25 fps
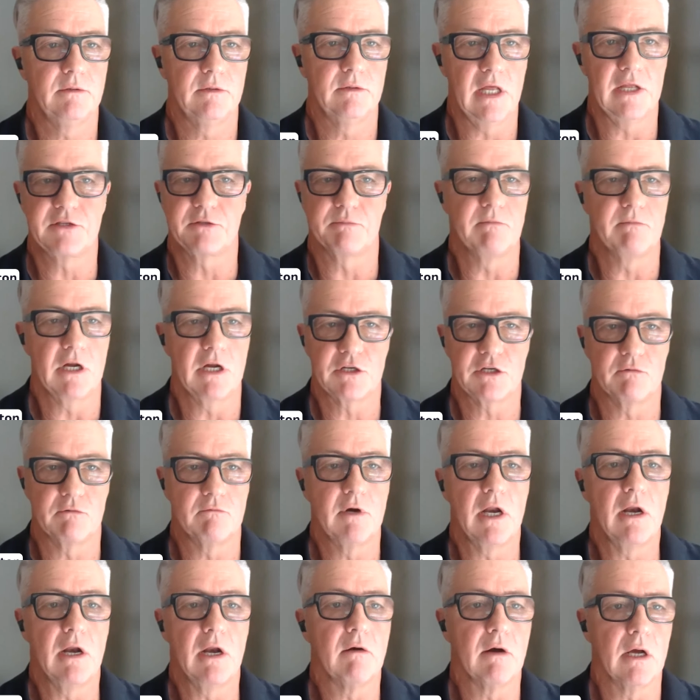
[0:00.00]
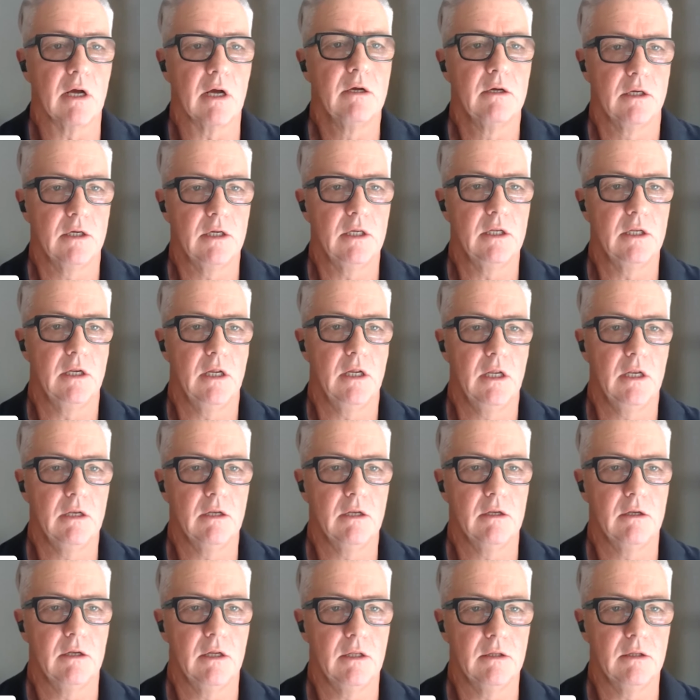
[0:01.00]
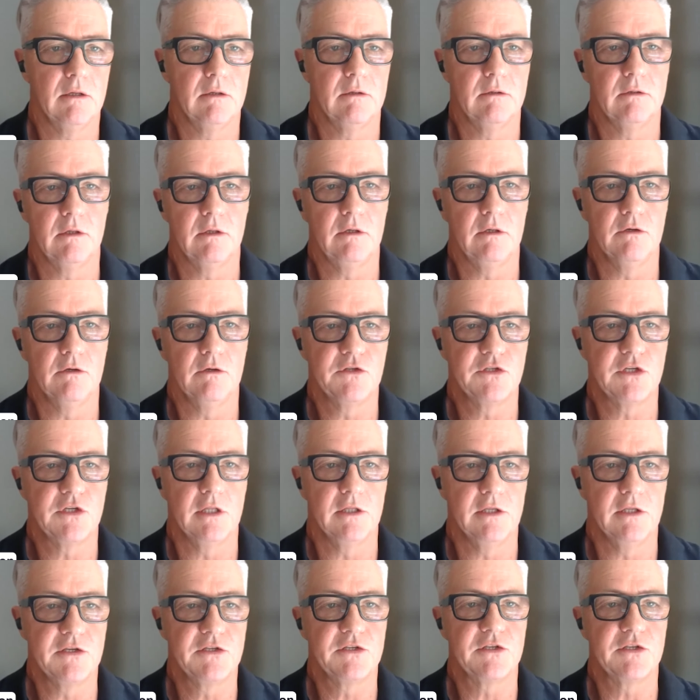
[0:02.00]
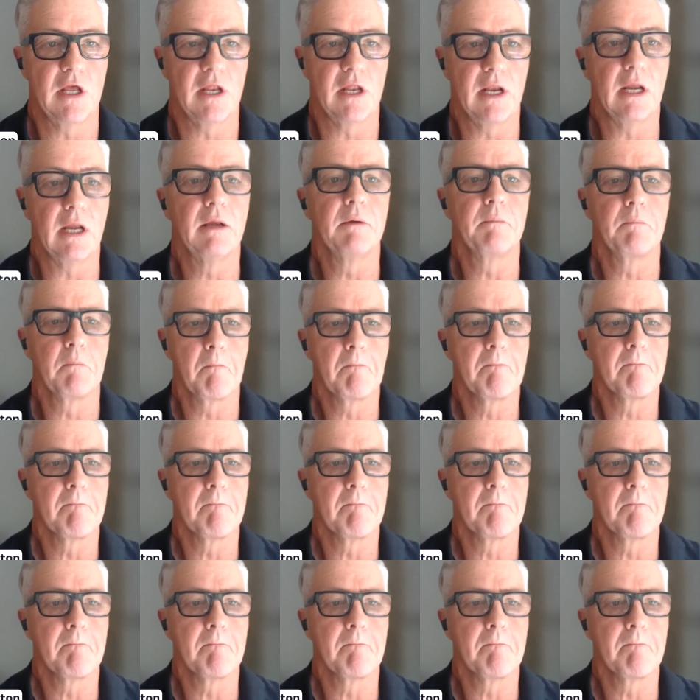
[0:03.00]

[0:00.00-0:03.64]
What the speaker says: That's much rarer in the use in this setting.